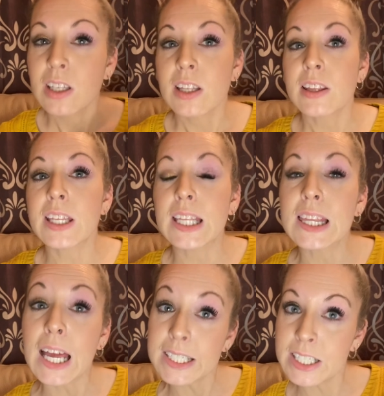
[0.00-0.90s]
The
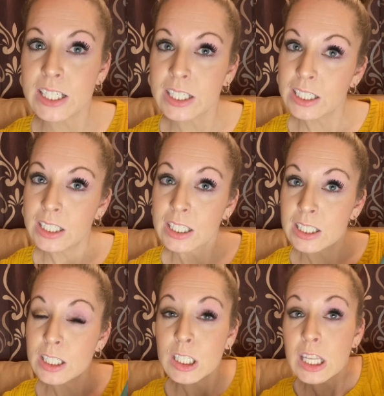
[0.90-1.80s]
light,
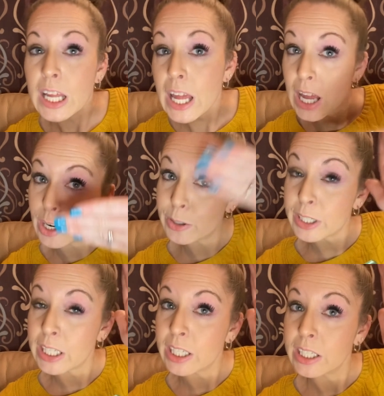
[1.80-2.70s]

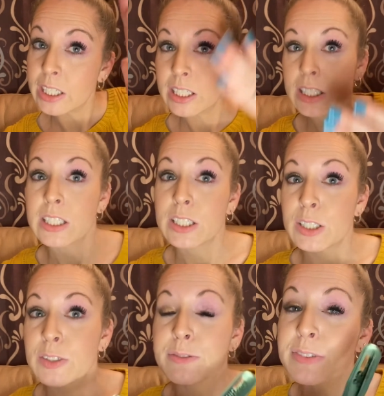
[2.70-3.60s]
airy
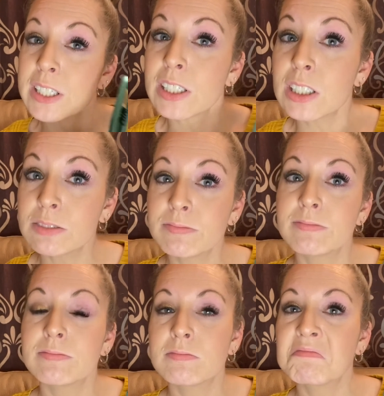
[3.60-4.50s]
feel,
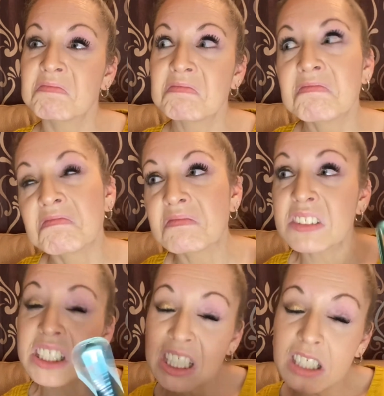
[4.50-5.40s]

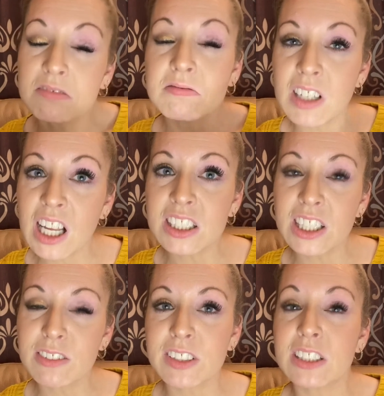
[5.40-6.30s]
yeah, I'd
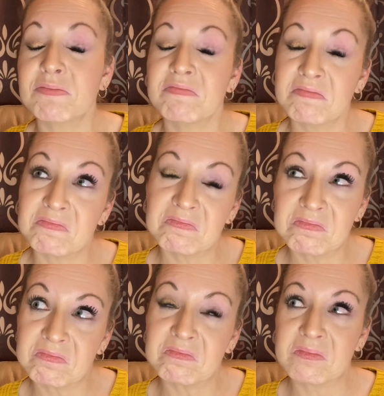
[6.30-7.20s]
give it,
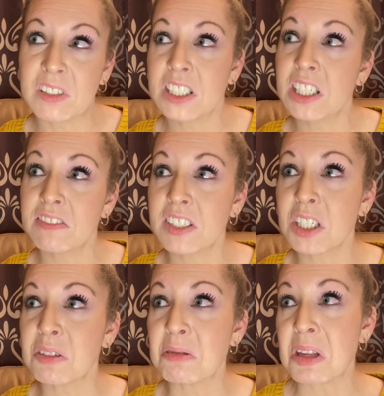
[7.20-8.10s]
I'd give it
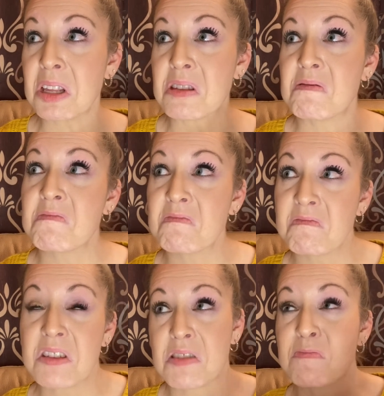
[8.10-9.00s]

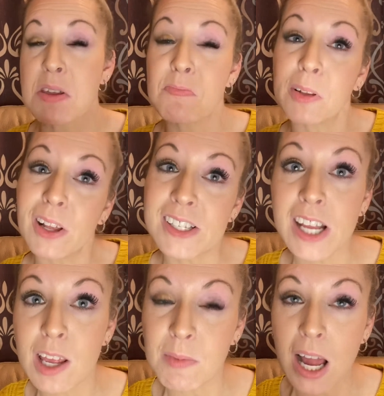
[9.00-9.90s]
a B plus,
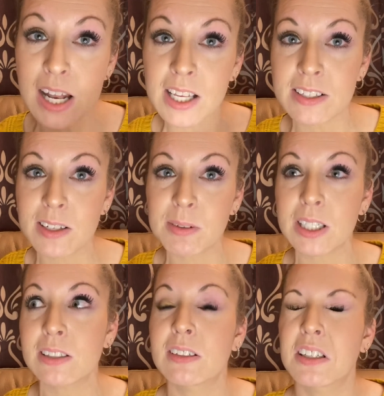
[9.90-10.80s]
A minus. I mean,